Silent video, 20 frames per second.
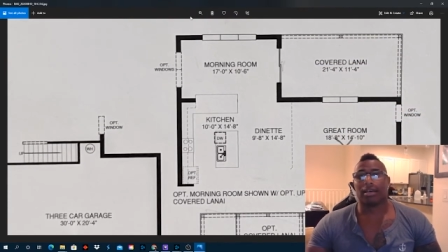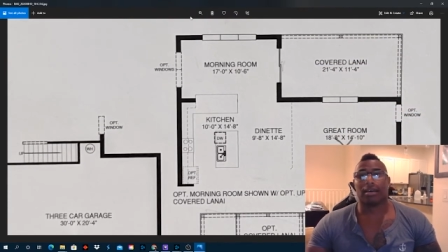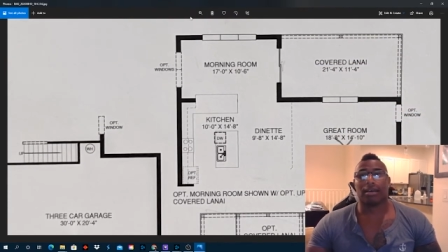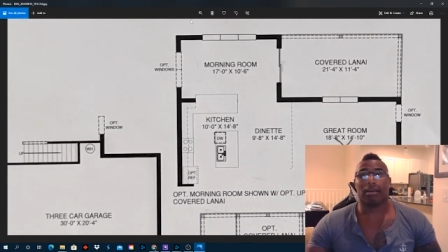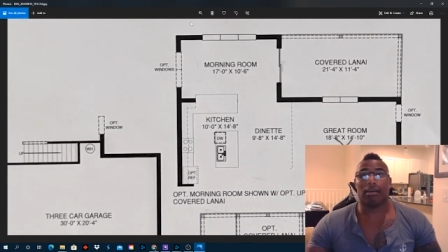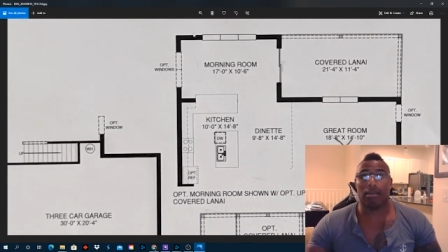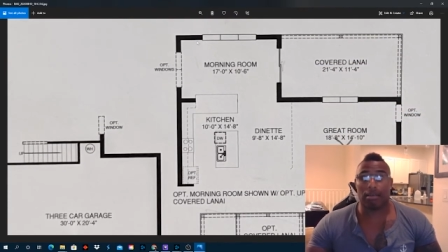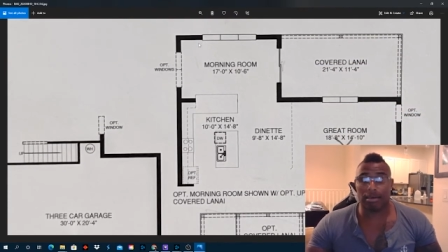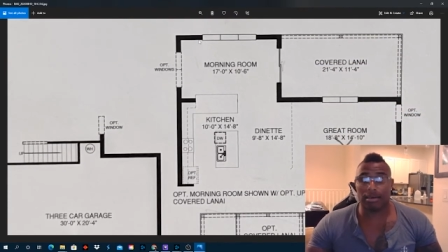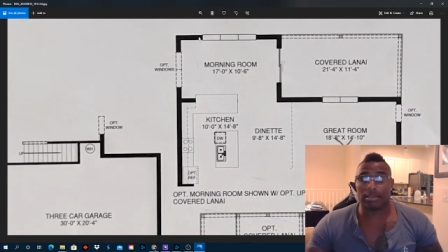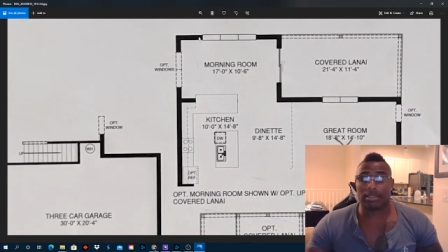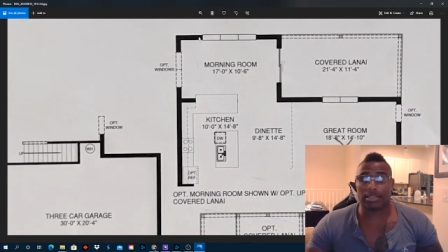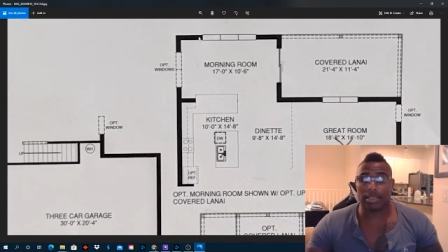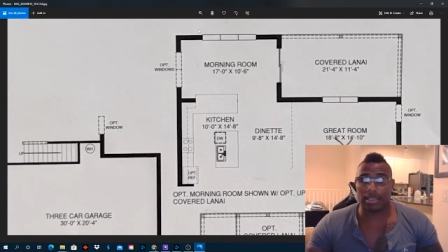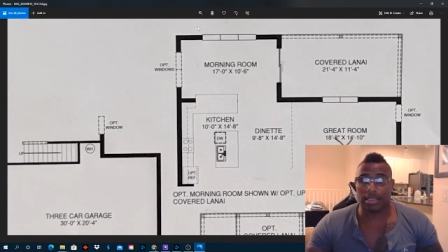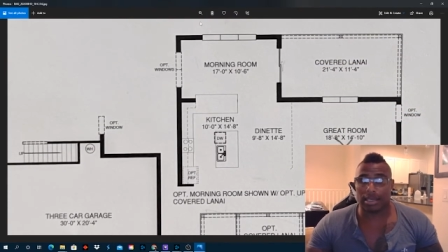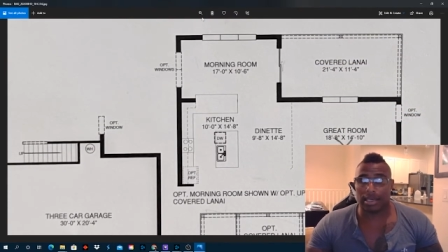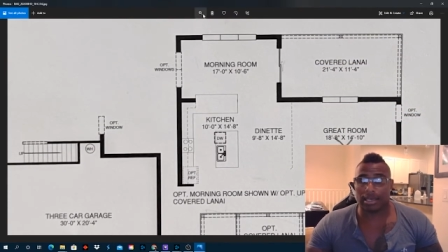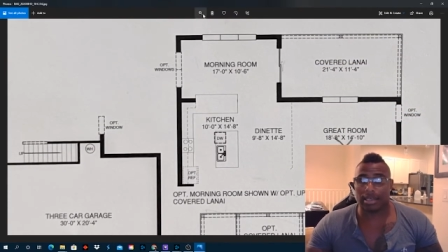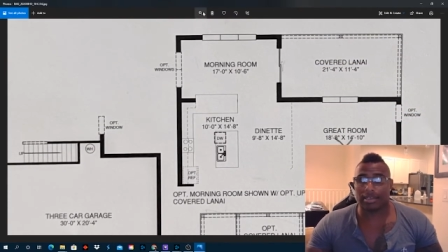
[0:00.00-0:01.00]
Oh, it's a
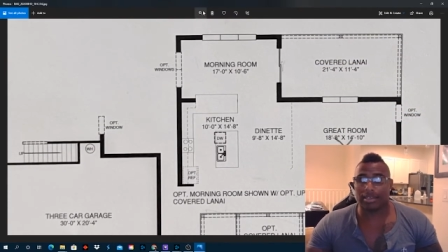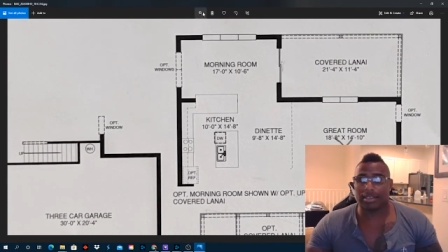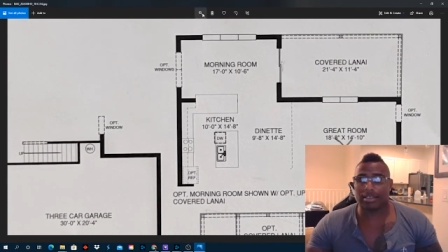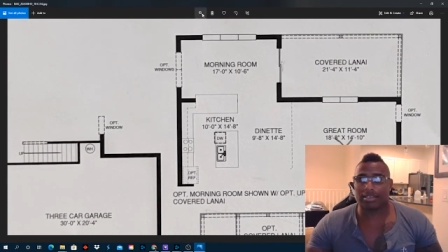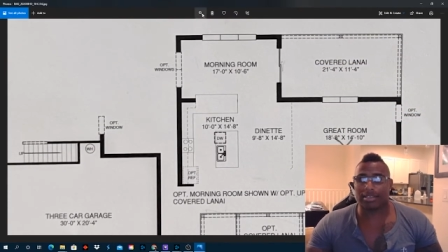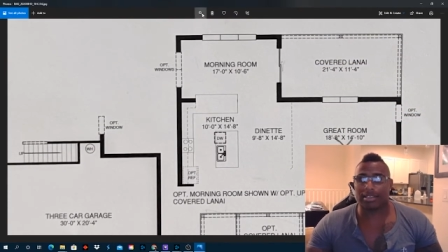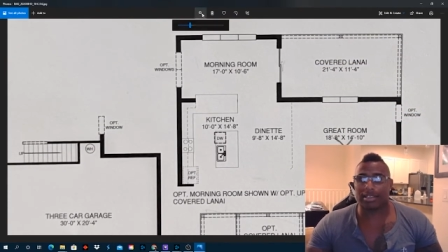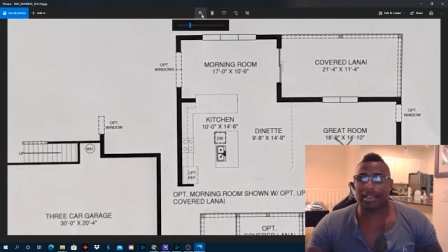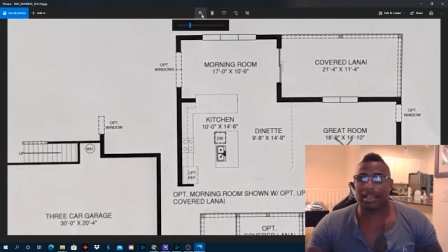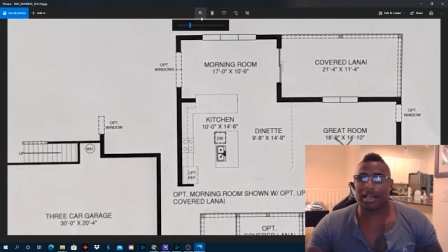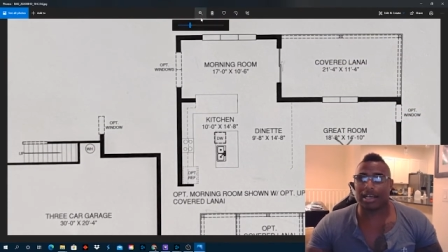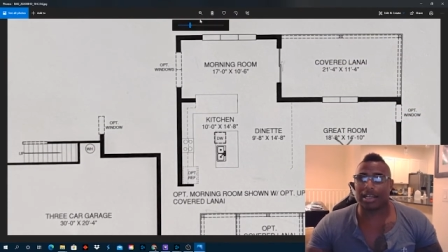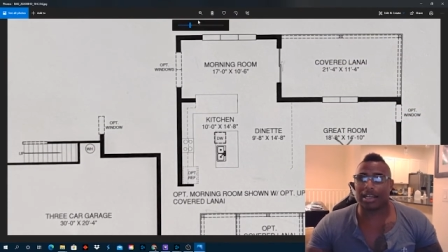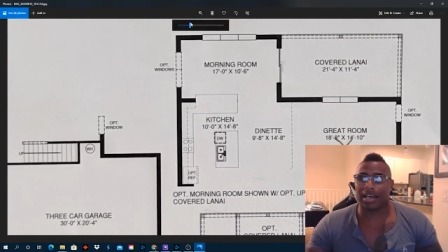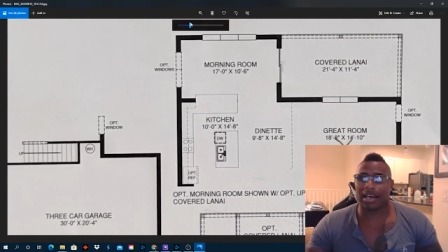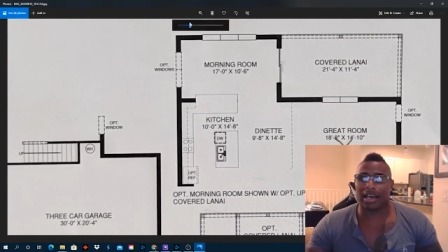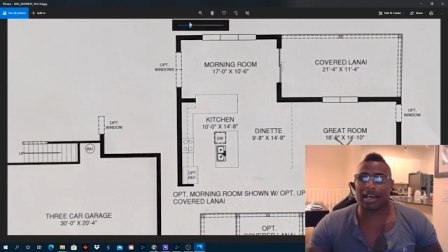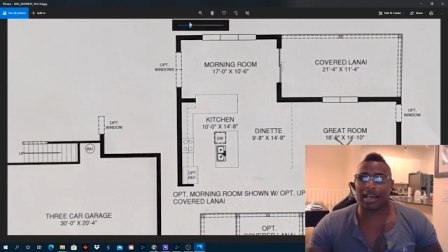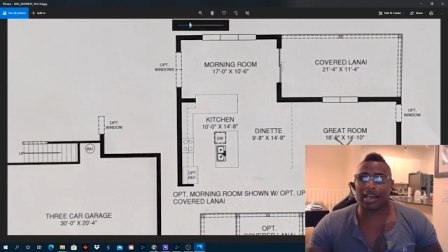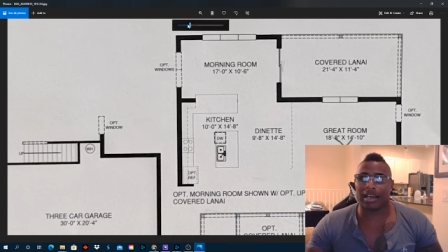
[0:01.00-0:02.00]
lot. It's a lot.
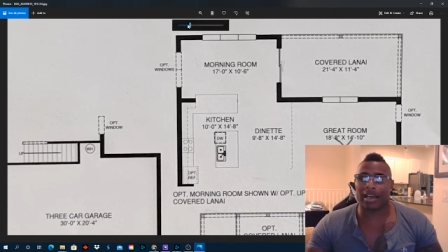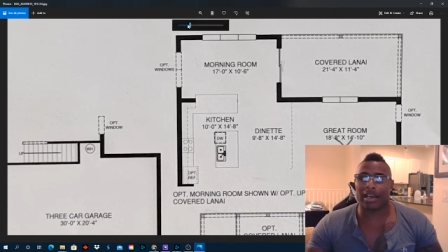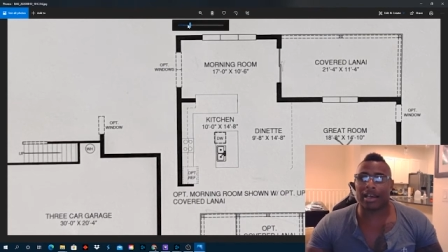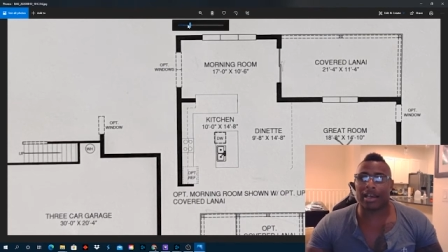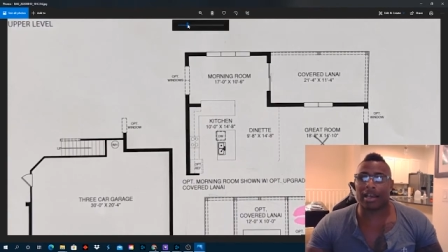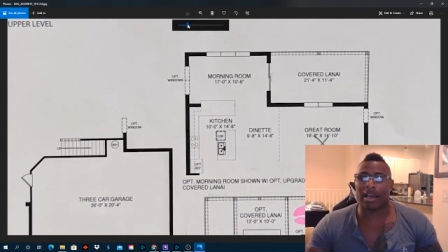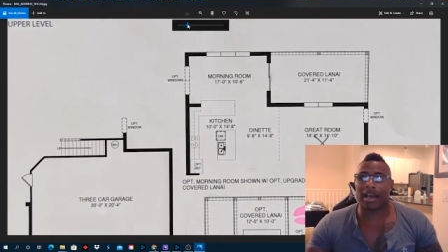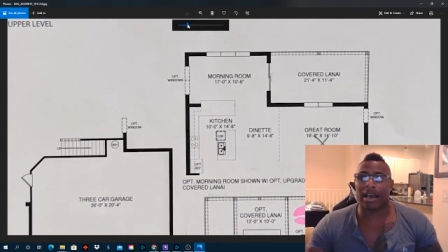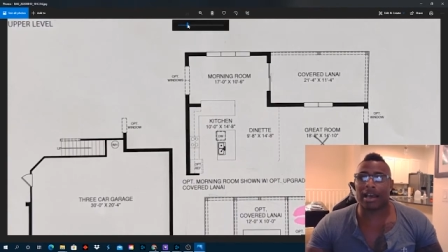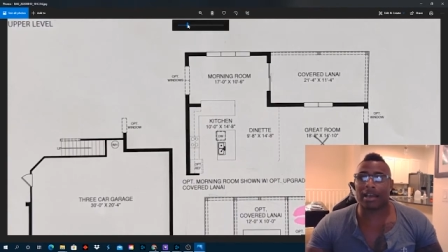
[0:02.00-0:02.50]
I, I,